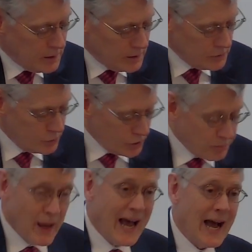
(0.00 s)
look
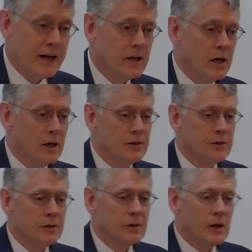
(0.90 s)
back
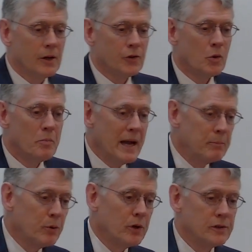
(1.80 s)
on uh, the
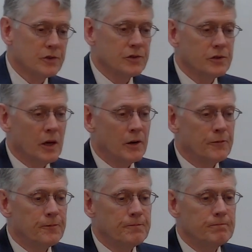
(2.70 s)
remembrance of